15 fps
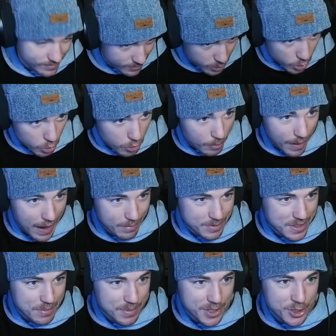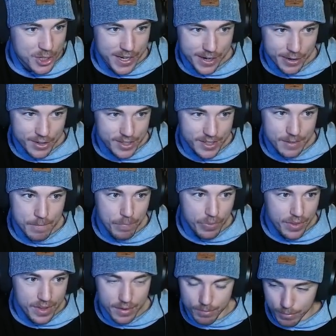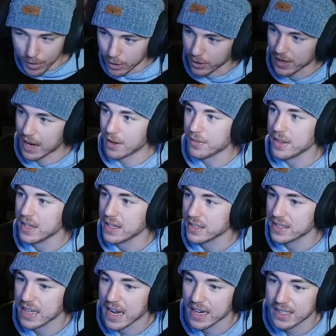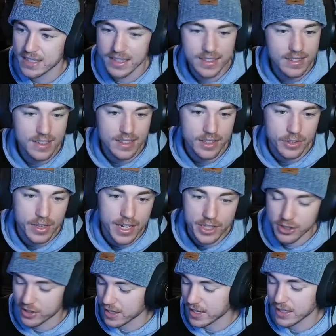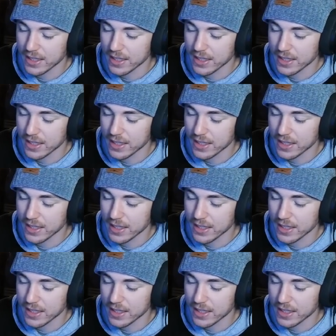Google Maps image here to mark out the exact location that it